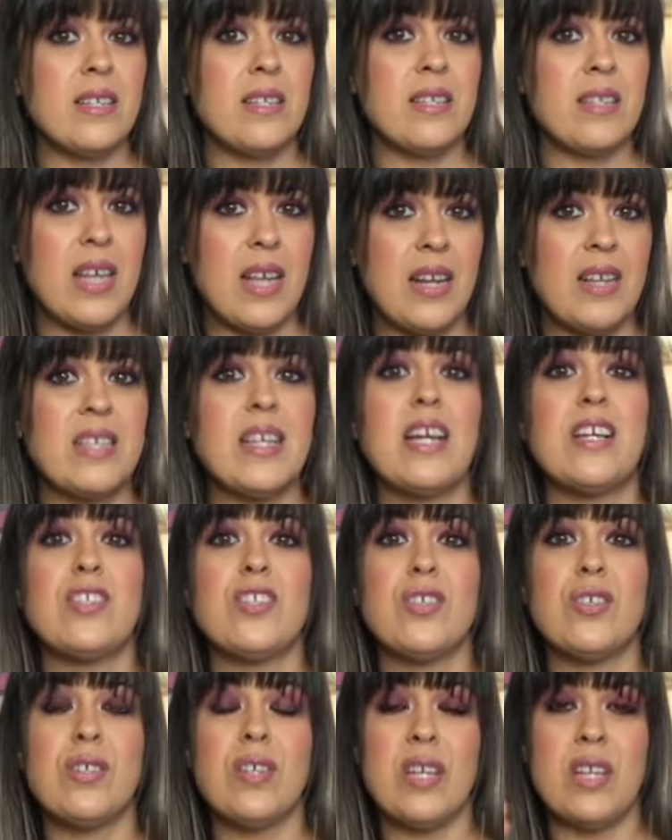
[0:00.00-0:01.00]

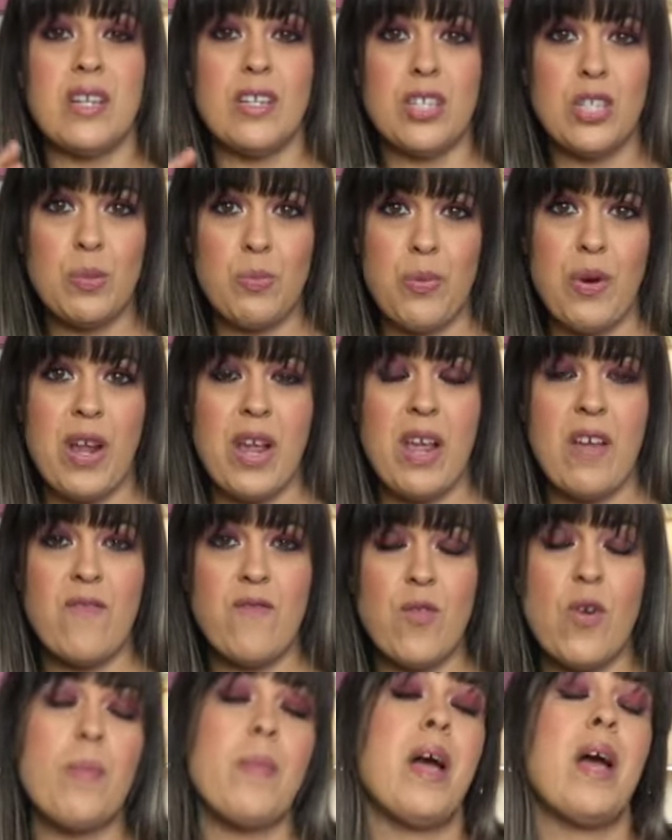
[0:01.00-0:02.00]
sanitizer in a spray
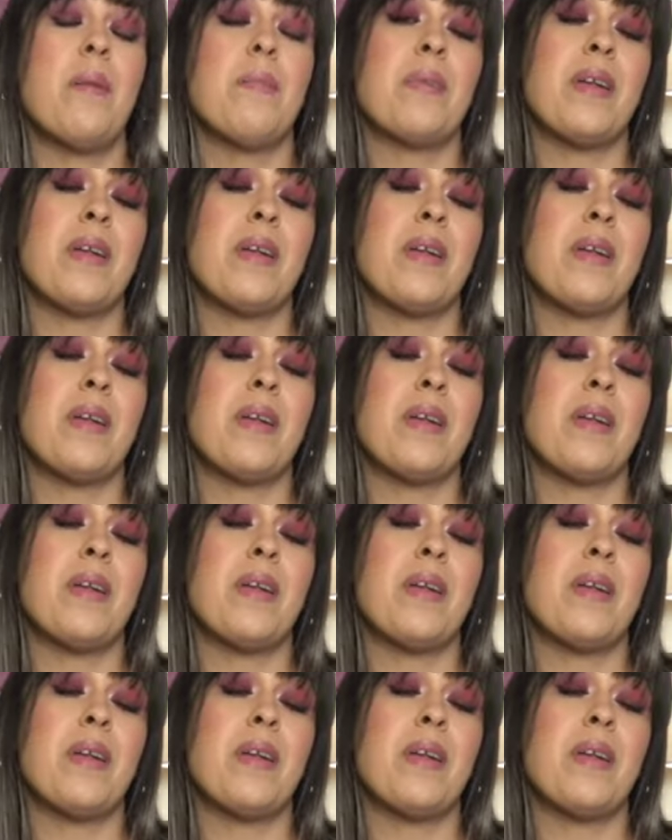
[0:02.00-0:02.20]
format,